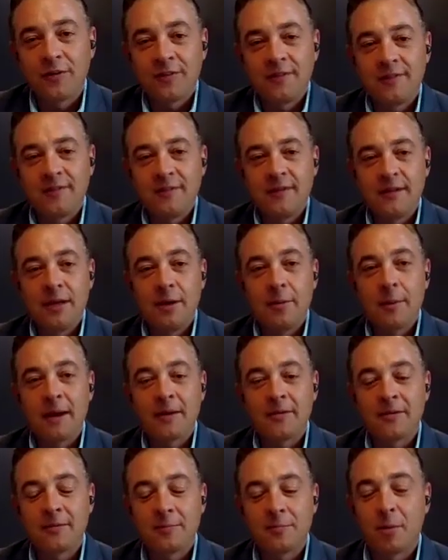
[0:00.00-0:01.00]
as
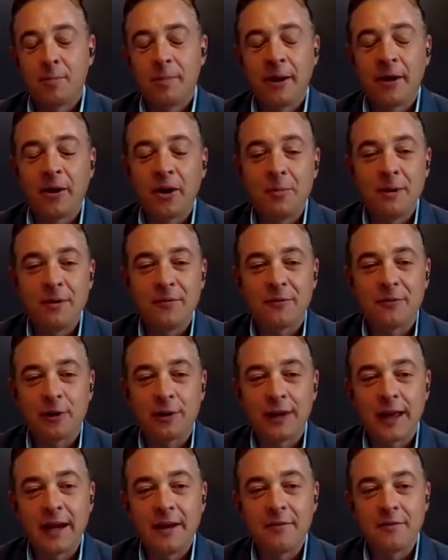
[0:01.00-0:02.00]
TMS preparing me
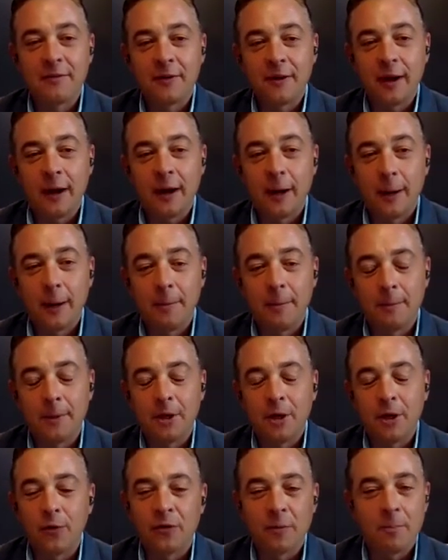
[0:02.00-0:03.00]
for life,
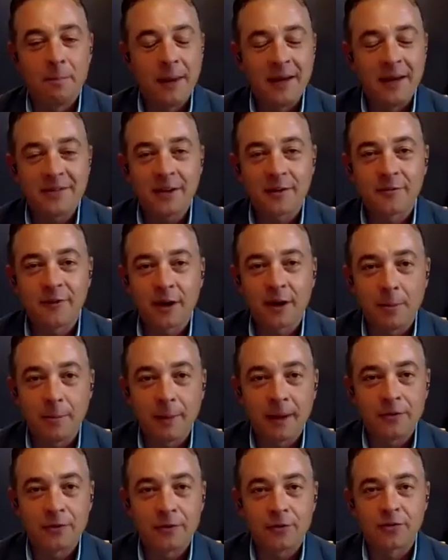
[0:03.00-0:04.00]
the basic
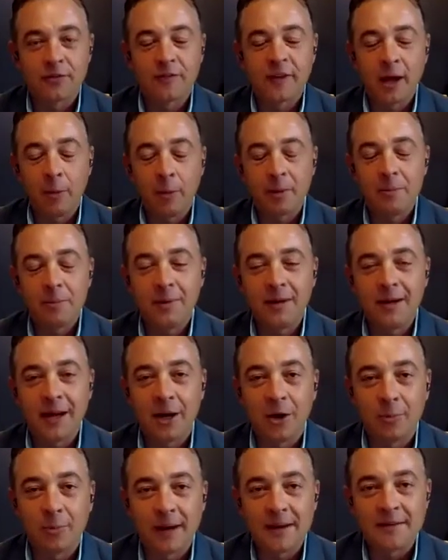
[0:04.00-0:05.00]
fundamentals of helping me
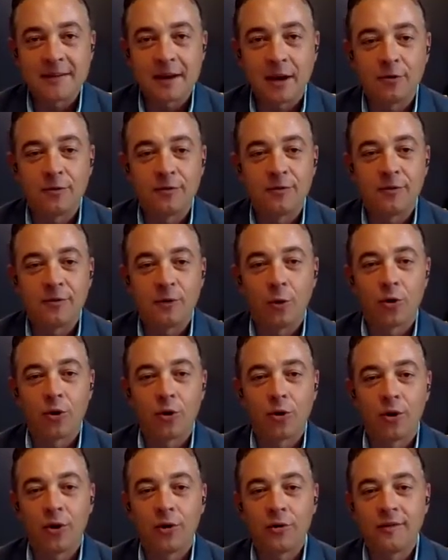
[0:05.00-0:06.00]
to help myself,
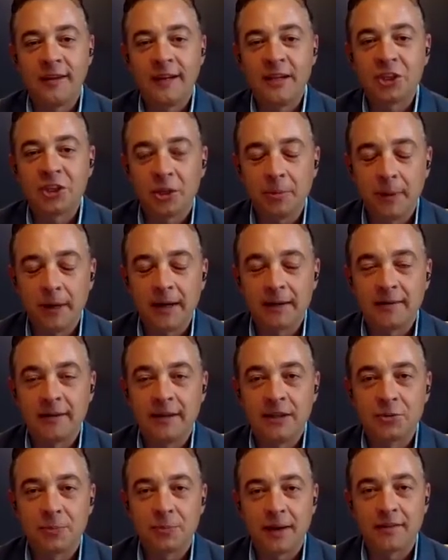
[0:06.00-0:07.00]
or teaching me to
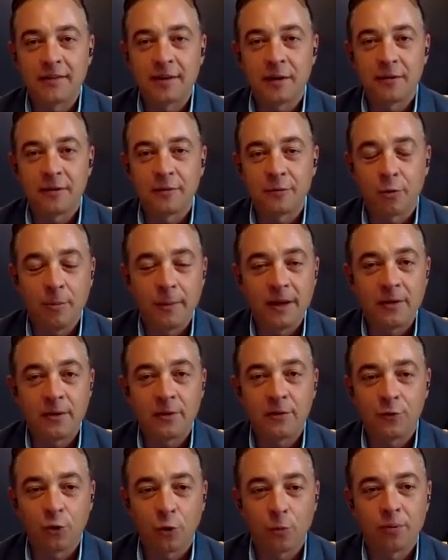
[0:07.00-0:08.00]
teach myself,
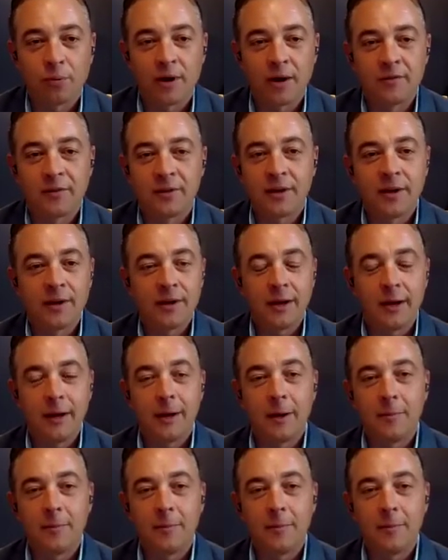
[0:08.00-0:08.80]
remains so prevalent